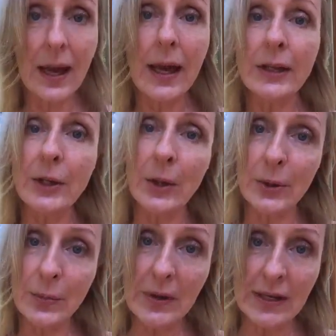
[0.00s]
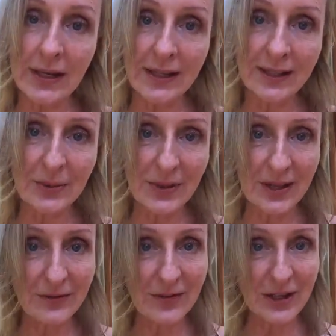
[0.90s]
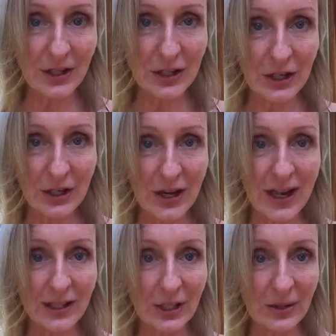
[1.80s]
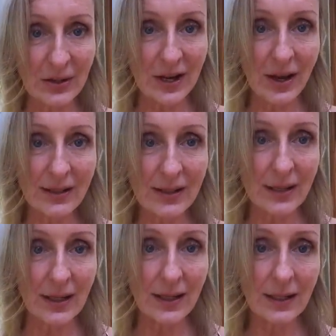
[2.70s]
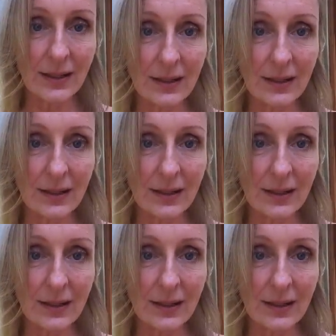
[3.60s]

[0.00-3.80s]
and opening with adventure and curiosity